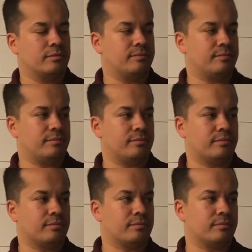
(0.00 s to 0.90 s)
thinking
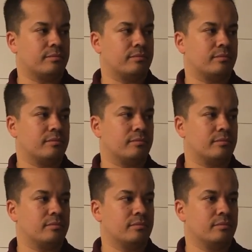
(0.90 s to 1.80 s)
you're more than you
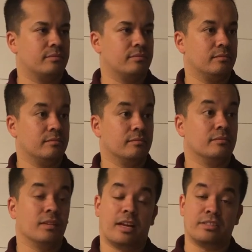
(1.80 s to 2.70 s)
really
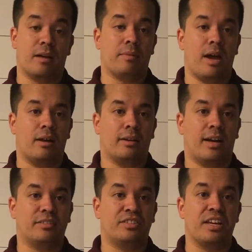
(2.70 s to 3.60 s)
are. That's not bad, yeah.
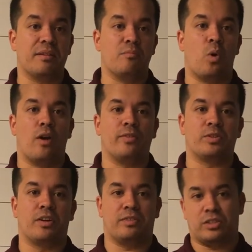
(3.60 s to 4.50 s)
It's thinking more of
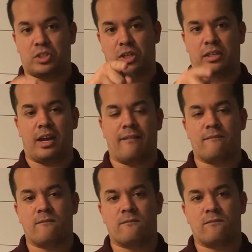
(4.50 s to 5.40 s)
yourself than you should, yeah.
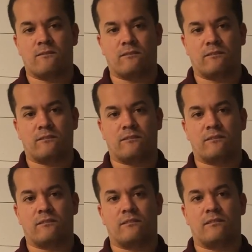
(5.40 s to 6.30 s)
Uh, seeking
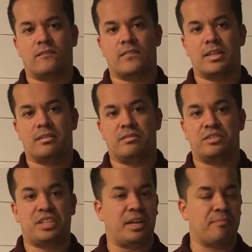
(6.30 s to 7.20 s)
praise for the wrong reason.
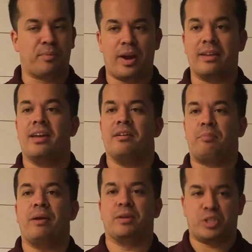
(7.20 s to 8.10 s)
Seeking praise.
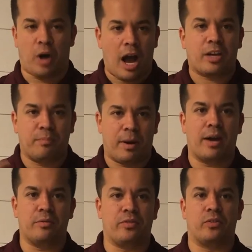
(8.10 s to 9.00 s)
Pretty much you're occupied
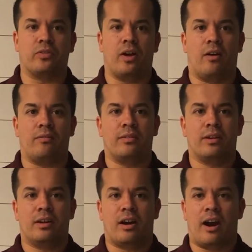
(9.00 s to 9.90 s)
with yourself,
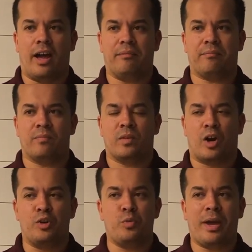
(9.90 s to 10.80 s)
all right? Are
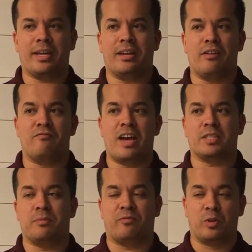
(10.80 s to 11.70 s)
you making an
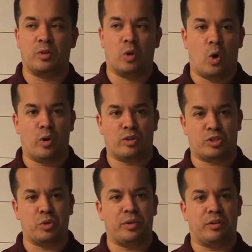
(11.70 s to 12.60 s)
investment for the Lord or
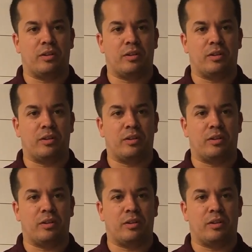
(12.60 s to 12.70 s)
stewing your